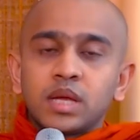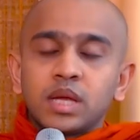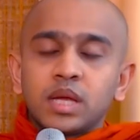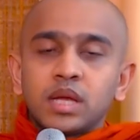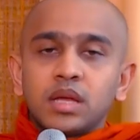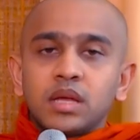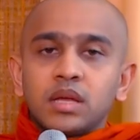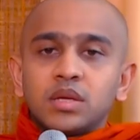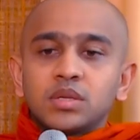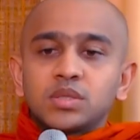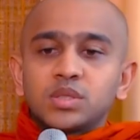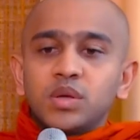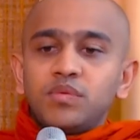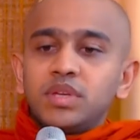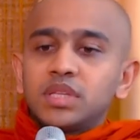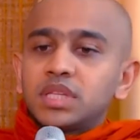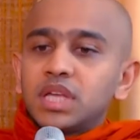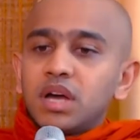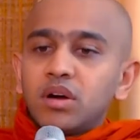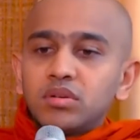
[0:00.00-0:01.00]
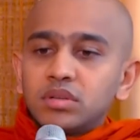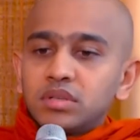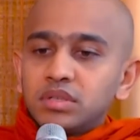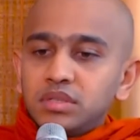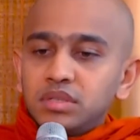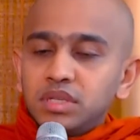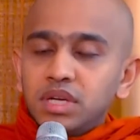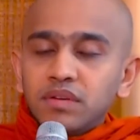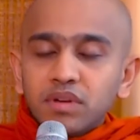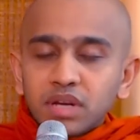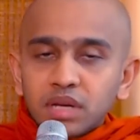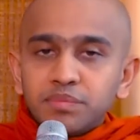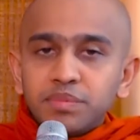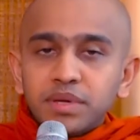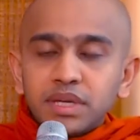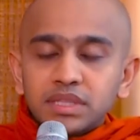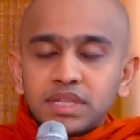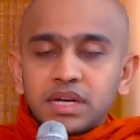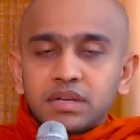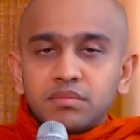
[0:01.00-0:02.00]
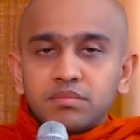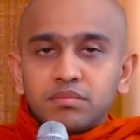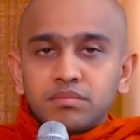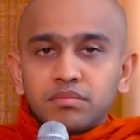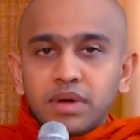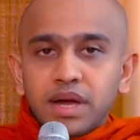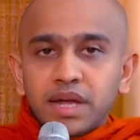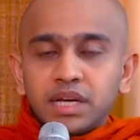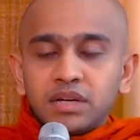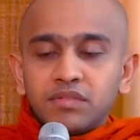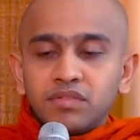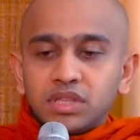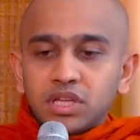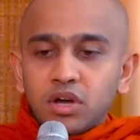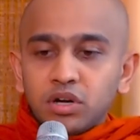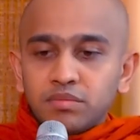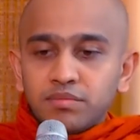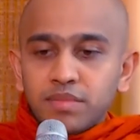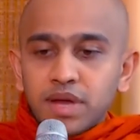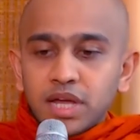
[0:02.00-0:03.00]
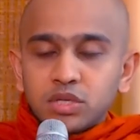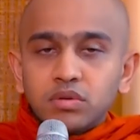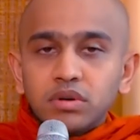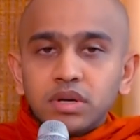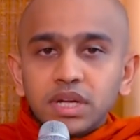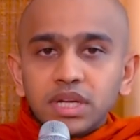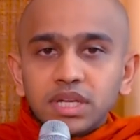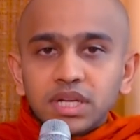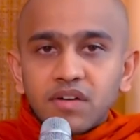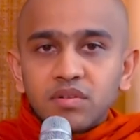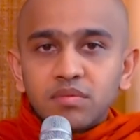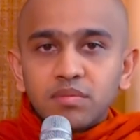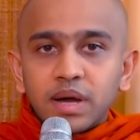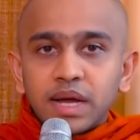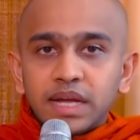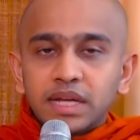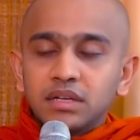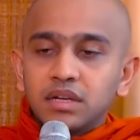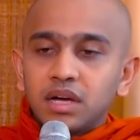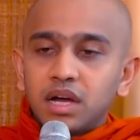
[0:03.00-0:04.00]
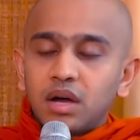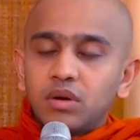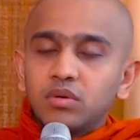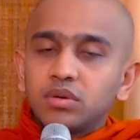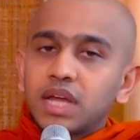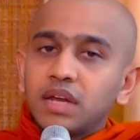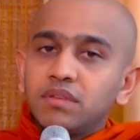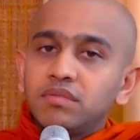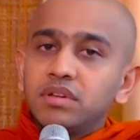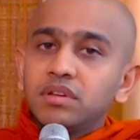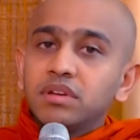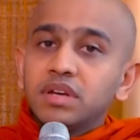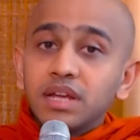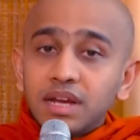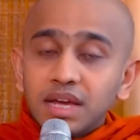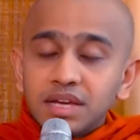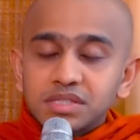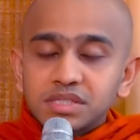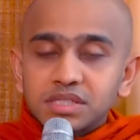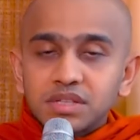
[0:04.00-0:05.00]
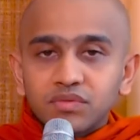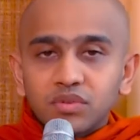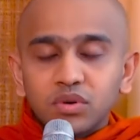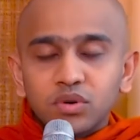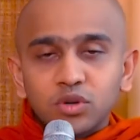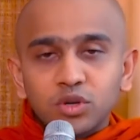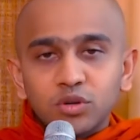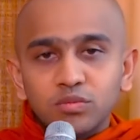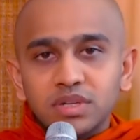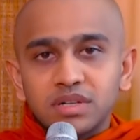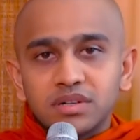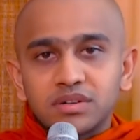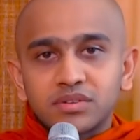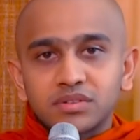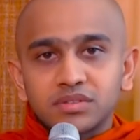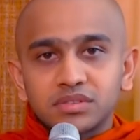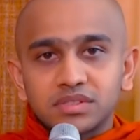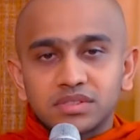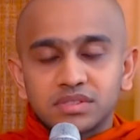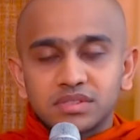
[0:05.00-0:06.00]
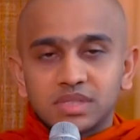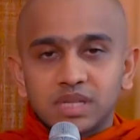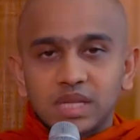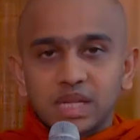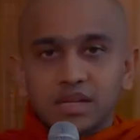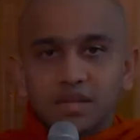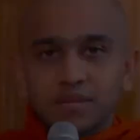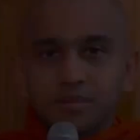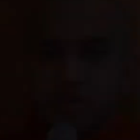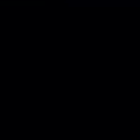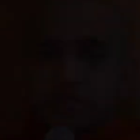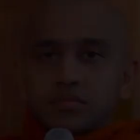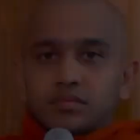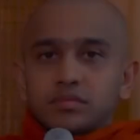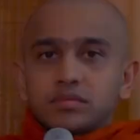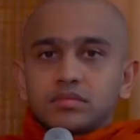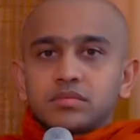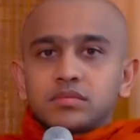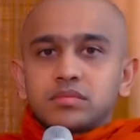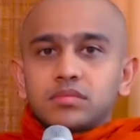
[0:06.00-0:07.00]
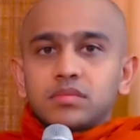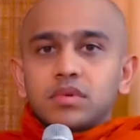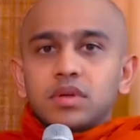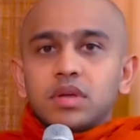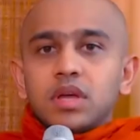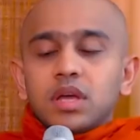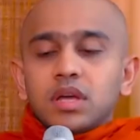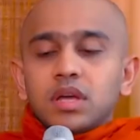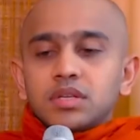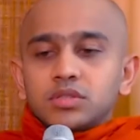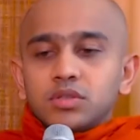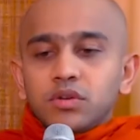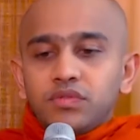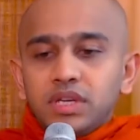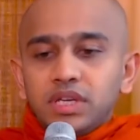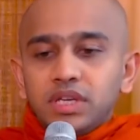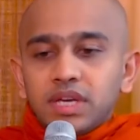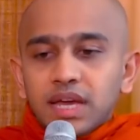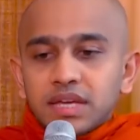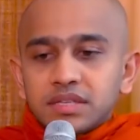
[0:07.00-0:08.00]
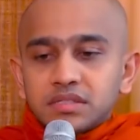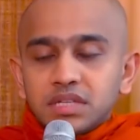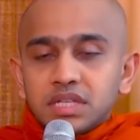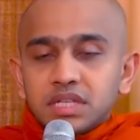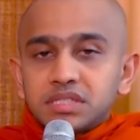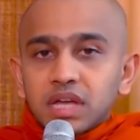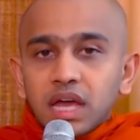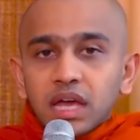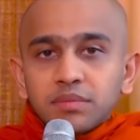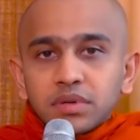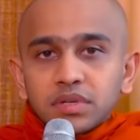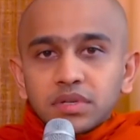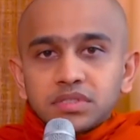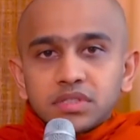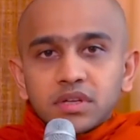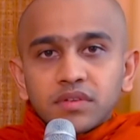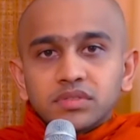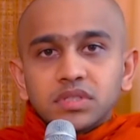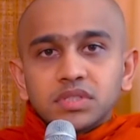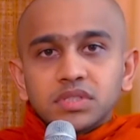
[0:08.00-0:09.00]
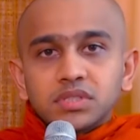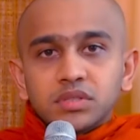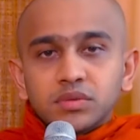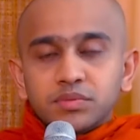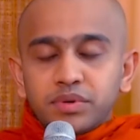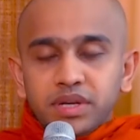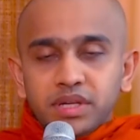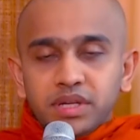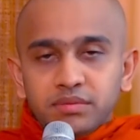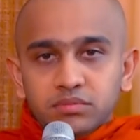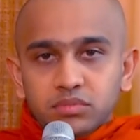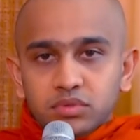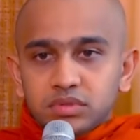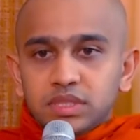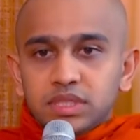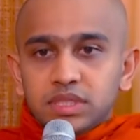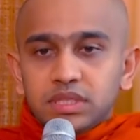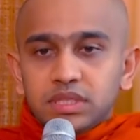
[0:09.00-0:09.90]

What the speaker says: So without developing that mind, without maturing our mind, how can we realize the Four Noble Truths? So we as disciples of the Supreme Buddha,